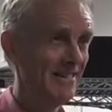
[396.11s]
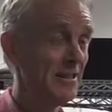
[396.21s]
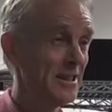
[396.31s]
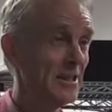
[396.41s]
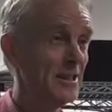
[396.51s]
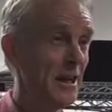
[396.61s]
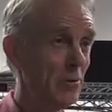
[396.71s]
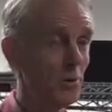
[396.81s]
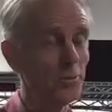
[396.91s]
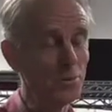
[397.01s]
which is now
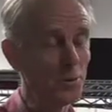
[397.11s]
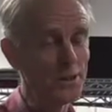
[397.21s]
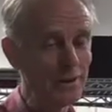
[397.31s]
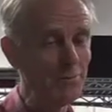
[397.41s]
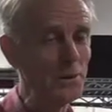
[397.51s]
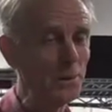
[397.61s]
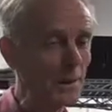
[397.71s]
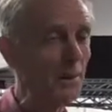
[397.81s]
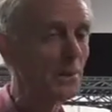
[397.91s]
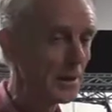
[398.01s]
not 0.7
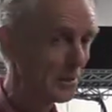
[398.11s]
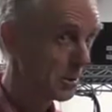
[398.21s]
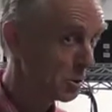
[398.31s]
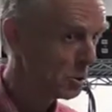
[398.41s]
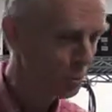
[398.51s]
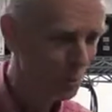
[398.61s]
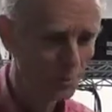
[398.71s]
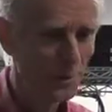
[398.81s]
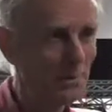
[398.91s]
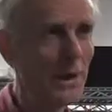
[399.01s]
ppm per year, but 2
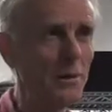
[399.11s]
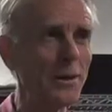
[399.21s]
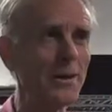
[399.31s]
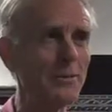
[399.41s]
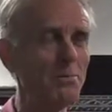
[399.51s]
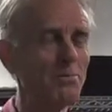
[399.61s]
ppm per year.